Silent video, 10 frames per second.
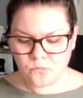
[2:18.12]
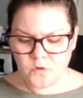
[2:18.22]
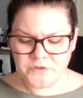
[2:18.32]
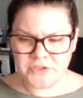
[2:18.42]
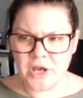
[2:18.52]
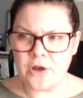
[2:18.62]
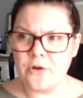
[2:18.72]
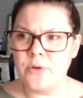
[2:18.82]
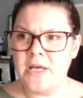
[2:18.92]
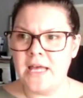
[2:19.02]

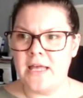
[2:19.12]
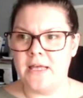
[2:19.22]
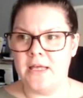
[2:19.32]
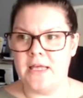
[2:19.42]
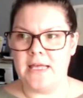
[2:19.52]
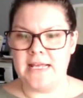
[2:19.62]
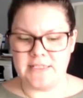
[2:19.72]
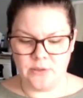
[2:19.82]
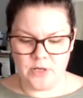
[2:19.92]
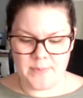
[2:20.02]
So
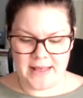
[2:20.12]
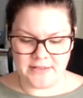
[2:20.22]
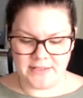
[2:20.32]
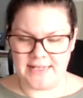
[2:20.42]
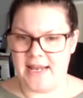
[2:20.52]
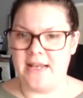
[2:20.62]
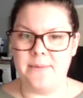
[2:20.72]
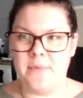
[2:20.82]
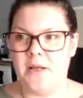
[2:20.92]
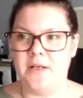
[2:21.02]
it's all about, okay, and
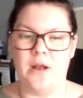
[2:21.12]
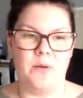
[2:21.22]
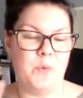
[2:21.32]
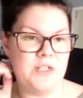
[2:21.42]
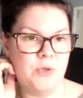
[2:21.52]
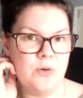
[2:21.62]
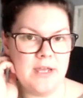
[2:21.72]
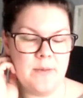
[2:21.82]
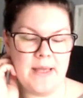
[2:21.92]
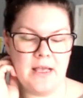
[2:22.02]
I don't know, we're
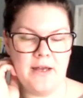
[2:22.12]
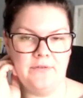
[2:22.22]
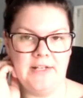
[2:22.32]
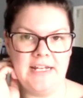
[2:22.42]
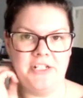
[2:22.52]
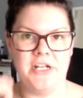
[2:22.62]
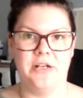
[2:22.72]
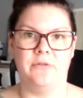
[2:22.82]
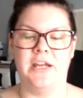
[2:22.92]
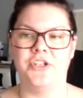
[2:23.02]
talking about kind of lead
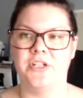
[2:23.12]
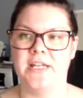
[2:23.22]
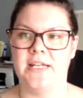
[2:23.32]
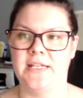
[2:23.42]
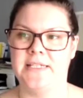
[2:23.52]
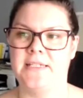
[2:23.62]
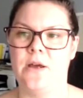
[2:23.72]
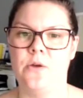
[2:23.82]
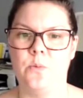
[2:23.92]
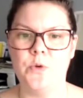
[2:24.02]
generation here.
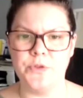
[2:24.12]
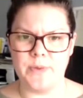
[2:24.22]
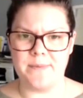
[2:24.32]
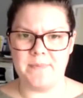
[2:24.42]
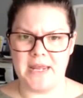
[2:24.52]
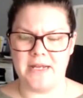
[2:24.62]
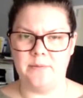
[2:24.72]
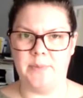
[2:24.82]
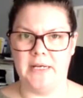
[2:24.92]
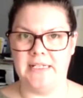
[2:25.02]
So what do we mean
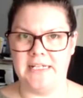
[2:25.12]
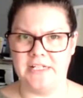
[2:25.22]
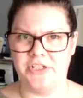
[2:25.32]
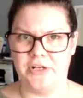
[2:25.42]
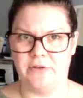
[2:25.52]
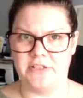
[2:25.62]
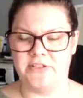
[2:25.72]
by lead generation?